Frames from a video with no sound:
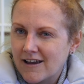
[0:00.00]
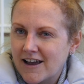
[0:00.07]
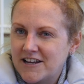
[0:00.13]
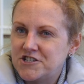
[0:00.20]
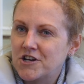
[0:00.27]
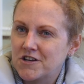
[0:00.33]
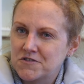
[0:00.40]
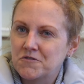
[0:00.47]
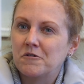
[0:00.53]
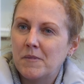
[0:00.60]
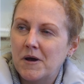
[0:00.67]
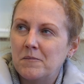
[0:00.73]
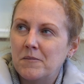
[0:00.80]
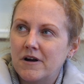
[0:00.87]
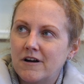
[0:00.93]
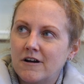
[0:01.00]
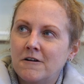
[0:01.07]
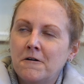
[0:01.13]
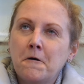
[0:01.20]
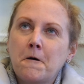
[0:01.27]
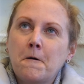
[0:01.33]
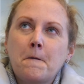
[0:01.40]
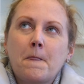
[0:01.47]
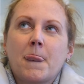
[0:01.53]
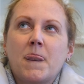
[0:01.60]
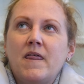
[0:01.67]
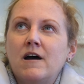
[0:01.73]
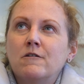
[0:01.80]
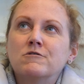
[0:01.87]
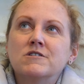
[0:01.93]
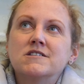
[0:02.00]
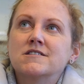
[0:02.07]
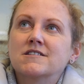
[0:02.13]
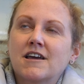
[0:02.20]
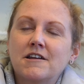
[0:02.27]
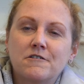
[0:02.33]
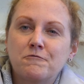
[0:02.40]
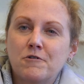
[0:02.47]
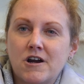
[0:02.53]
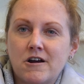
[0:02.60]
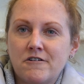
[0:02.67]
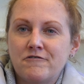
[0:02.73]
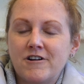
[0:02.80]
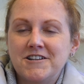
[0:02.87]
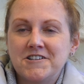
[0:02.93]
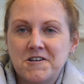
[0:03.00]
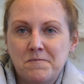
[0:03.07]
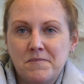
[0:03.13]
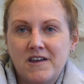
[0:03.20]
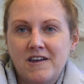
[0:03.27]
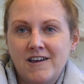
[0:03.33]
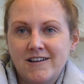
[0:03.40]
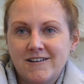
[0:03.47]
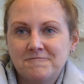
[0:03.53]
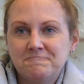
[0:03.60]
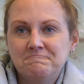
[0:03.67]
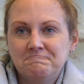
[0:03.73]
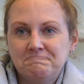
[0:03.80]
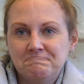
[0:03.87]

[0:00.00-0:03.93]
I just remember that was kind of where our friendship began.